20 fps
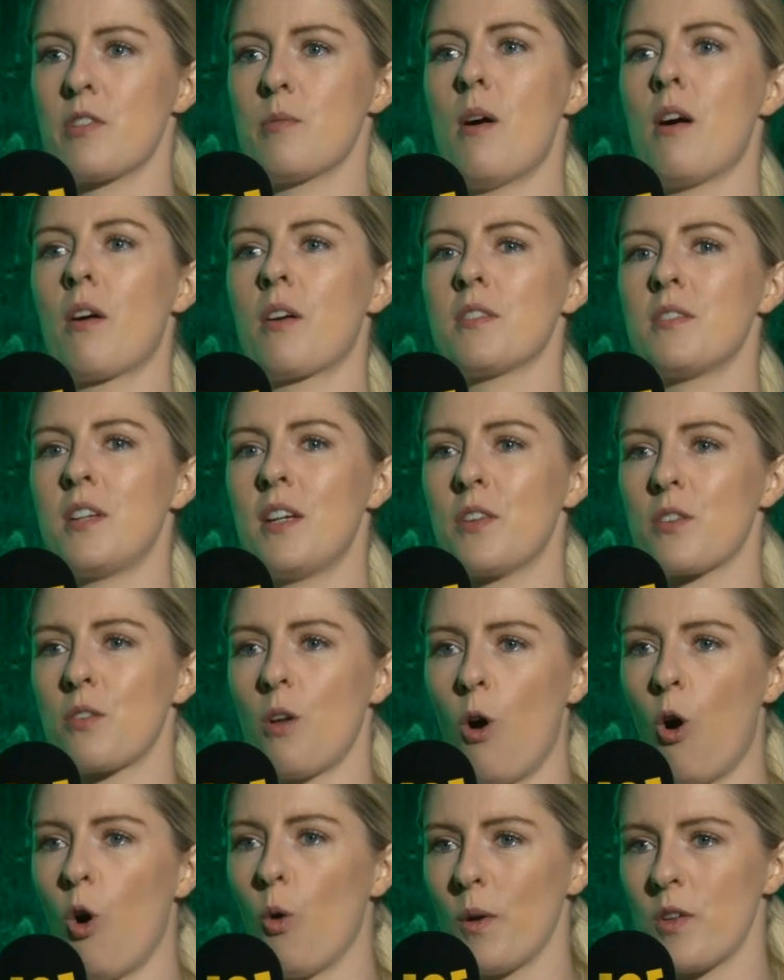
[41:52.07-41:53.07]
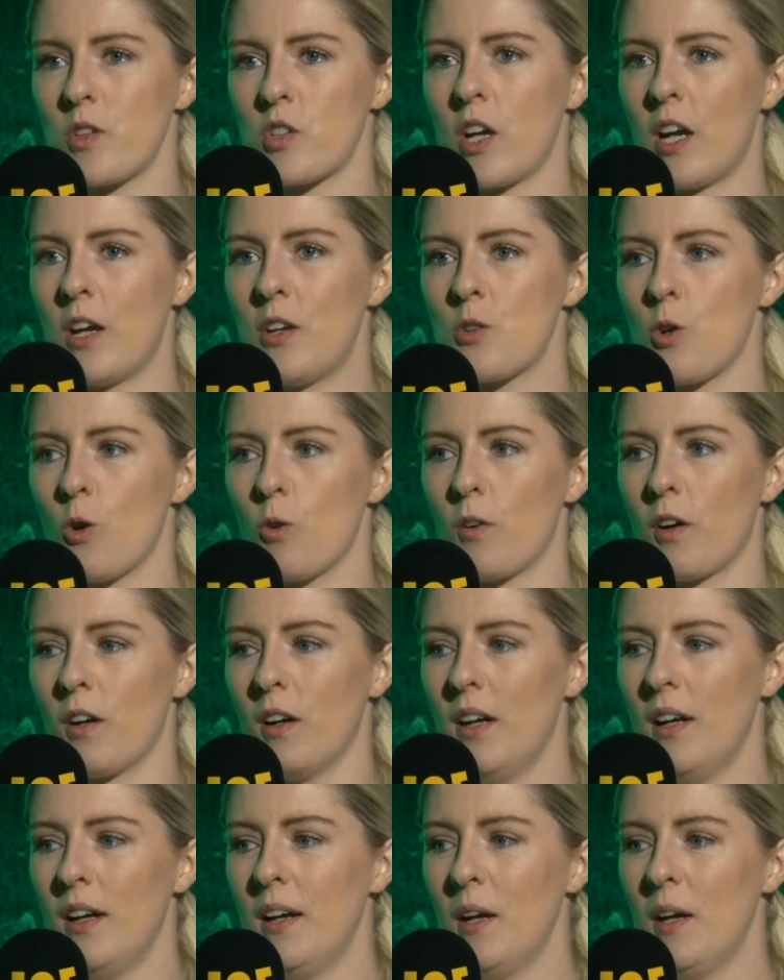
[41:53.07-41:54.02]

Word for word: democracy, and there's always changeover.